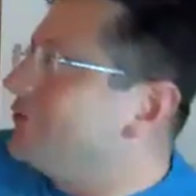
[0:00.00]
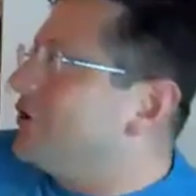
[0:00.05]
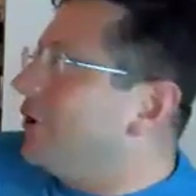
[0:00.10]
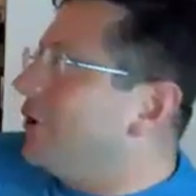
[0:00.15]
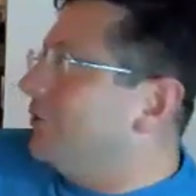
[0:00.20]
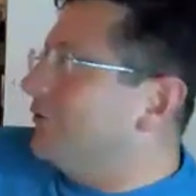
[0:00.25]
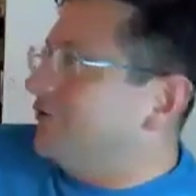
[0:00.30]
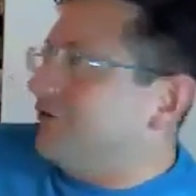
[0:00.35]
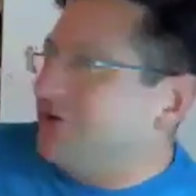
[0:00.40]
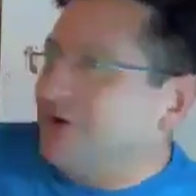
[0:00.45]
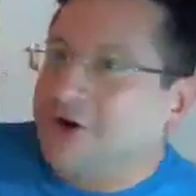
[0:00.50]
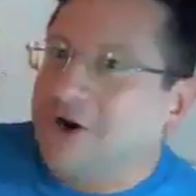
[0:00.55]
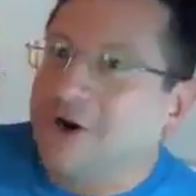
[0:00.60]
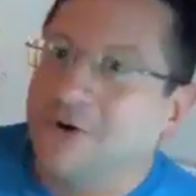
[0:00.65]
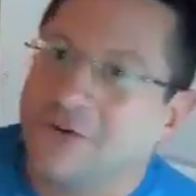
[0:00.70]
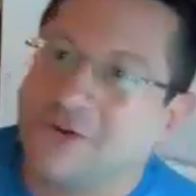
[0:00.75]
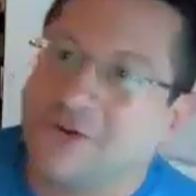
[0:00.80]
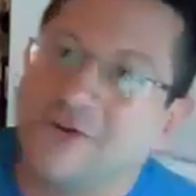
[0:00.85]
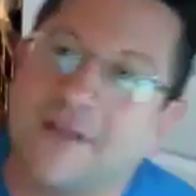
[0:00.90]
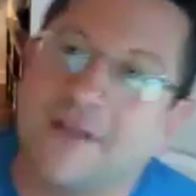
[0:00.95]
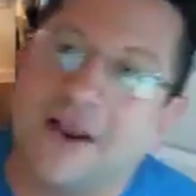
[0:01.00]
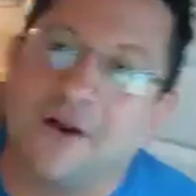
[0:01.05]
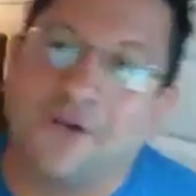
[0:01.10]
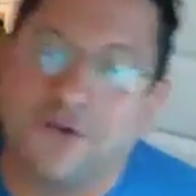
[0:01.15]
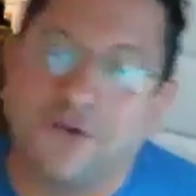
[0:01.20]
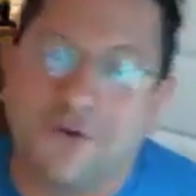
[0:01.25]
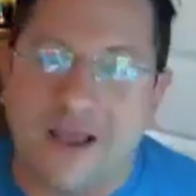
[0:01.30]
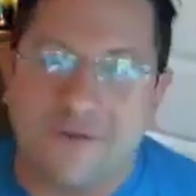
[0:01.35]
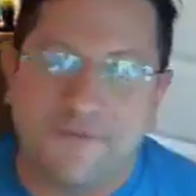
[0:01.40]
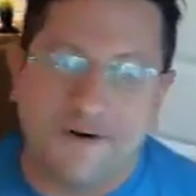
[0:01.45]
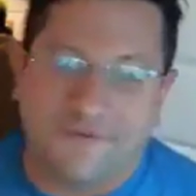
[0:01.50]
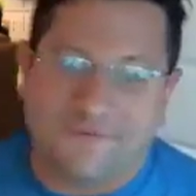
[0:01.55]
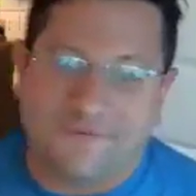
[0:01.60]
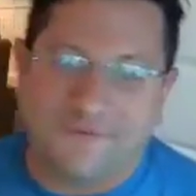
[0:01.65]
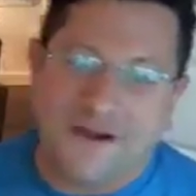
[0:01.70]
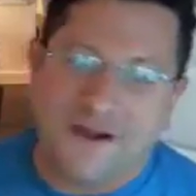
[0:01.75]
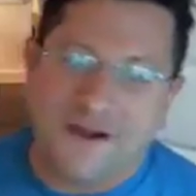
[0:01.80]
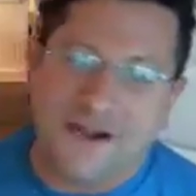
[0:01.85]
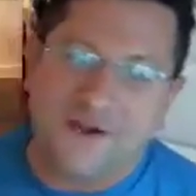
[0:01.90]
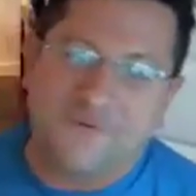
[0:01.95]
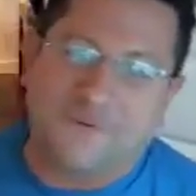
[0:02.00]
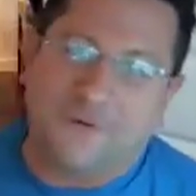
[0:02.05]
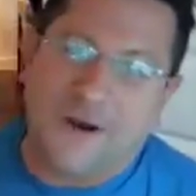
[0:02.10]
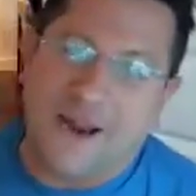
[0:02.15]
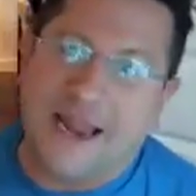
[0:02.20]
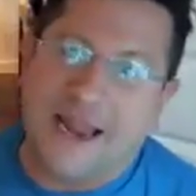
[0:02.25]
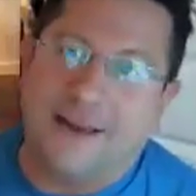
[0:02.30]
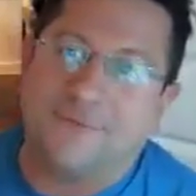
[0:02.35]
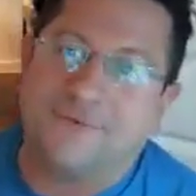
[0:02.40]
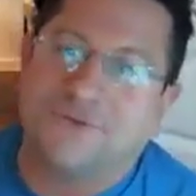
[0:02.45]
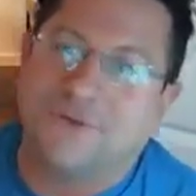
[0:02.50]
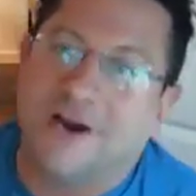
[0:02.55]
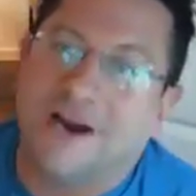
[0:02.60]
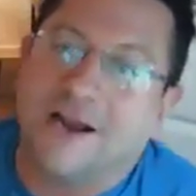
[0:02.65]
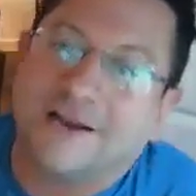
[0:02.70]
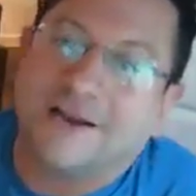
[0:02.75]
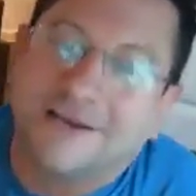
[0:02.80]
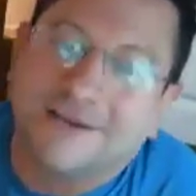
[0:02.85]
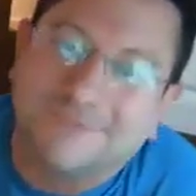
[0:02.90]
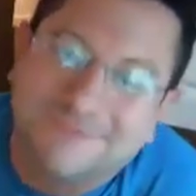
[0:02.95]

coast to coast because I also have an affinity for Amtrak.